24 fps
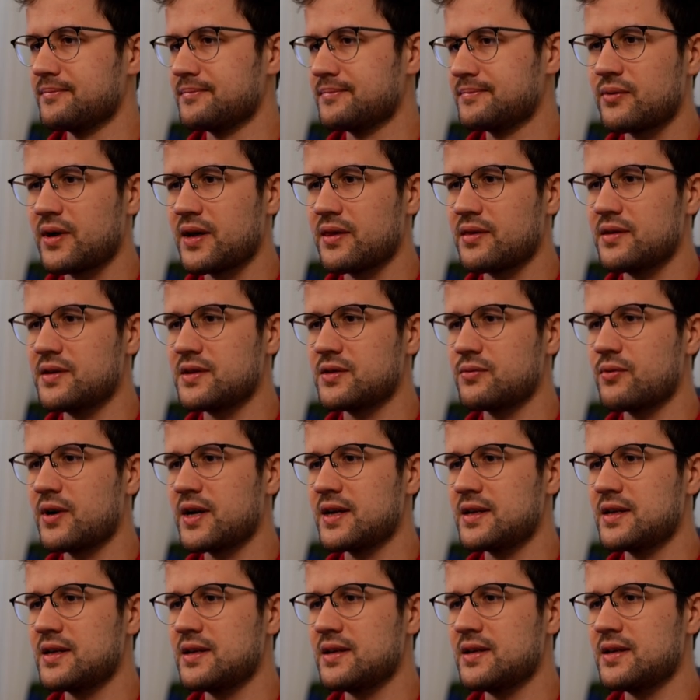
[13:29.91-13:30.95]
Right, this right
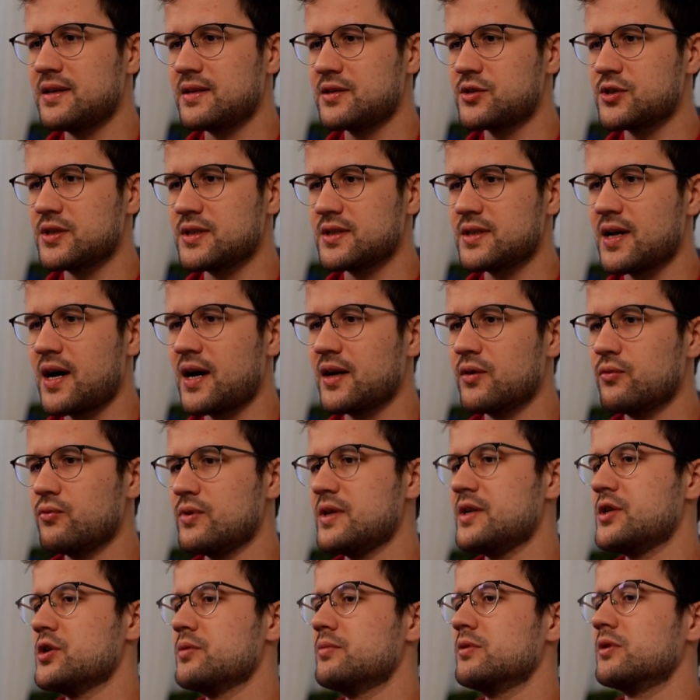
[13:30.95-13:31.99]
here is just
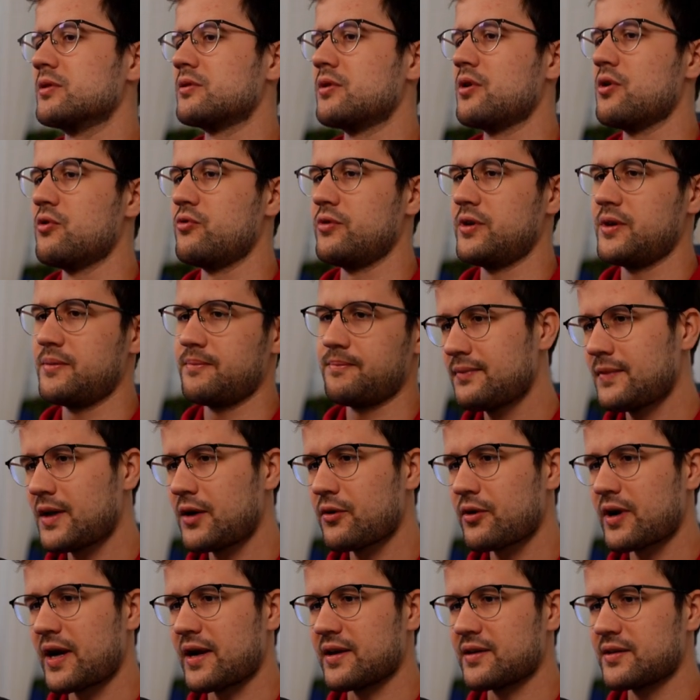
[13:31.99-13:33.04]
unreachable code.
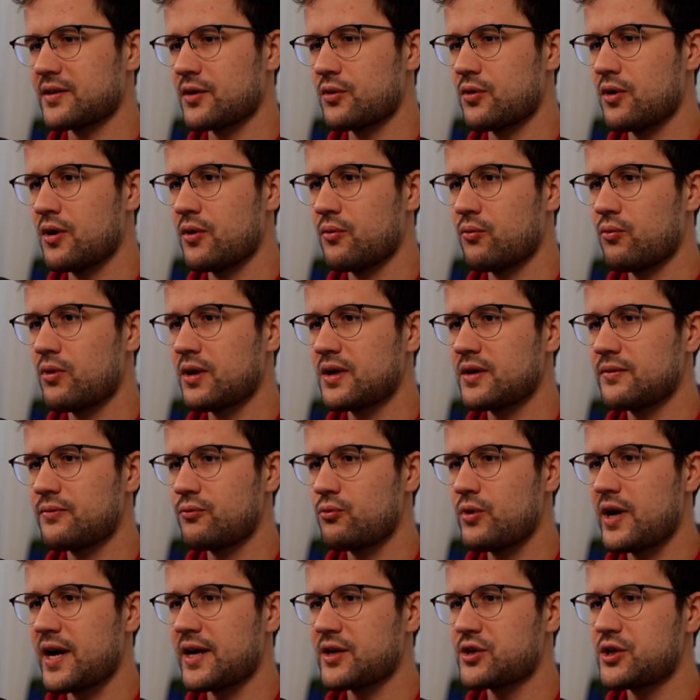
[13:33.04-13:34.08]
Okay, so what if
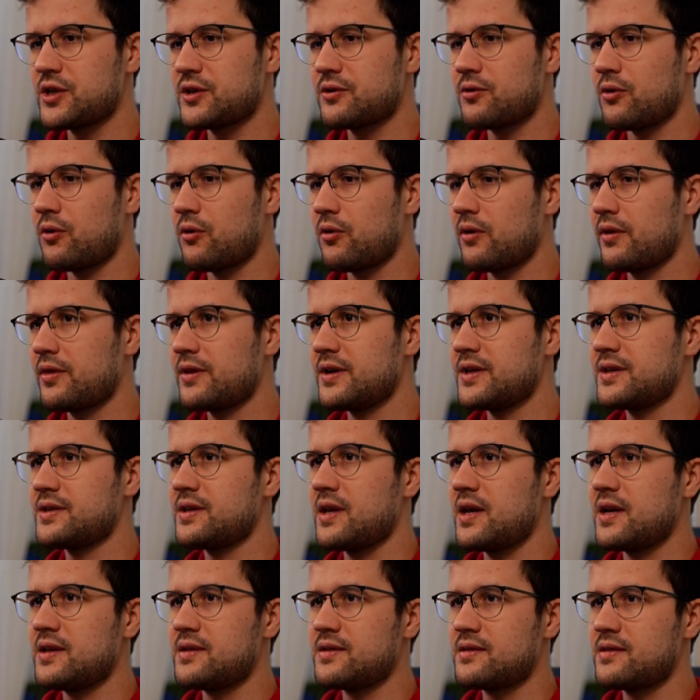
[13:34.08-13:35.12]
we actually call this
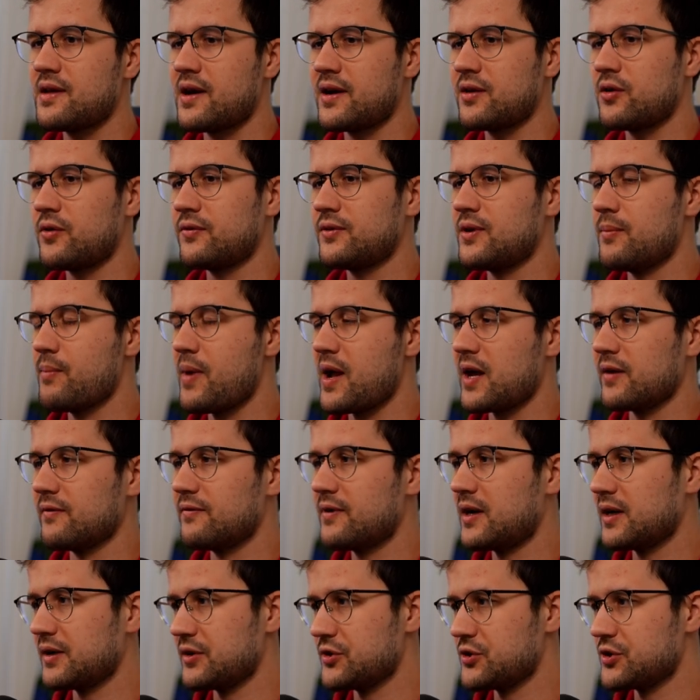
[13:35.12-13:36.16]
inside of the main
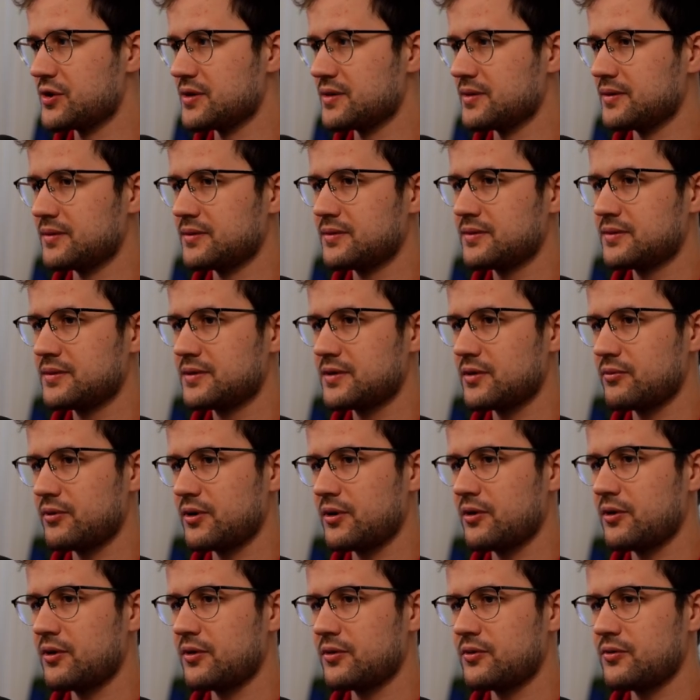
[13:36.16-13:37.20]
function? So we're
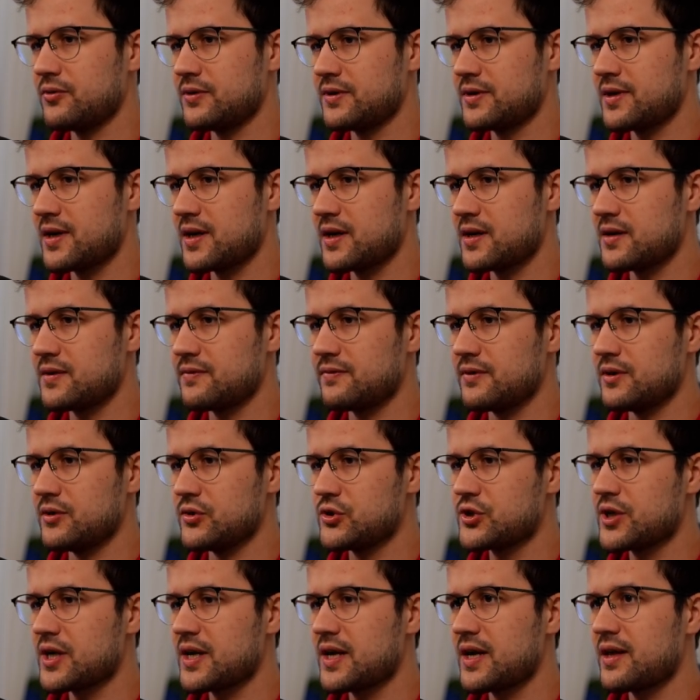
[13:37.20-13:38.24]
going to say
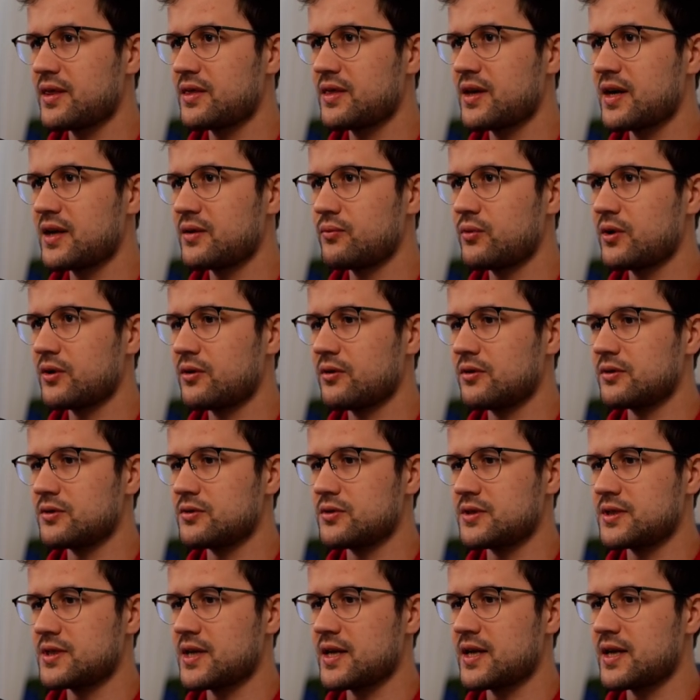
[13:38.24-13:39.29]
future and then we're going to
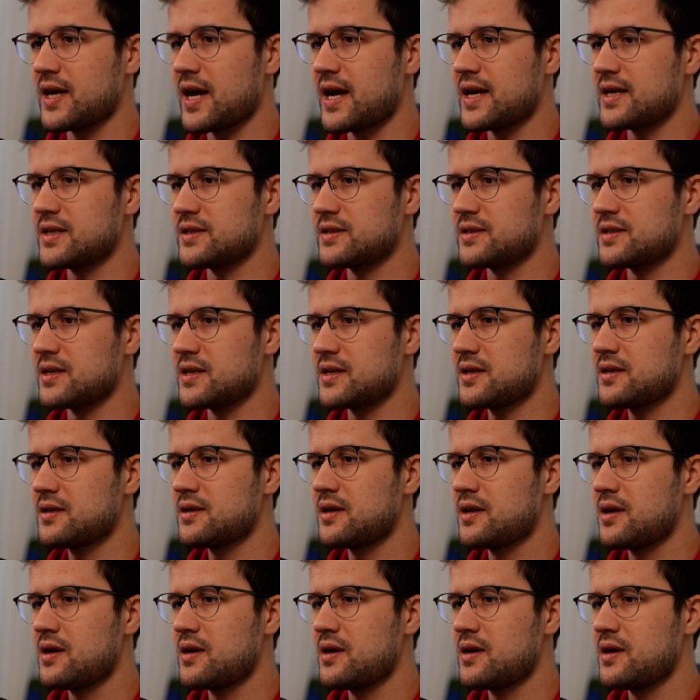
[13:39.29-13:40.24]
say async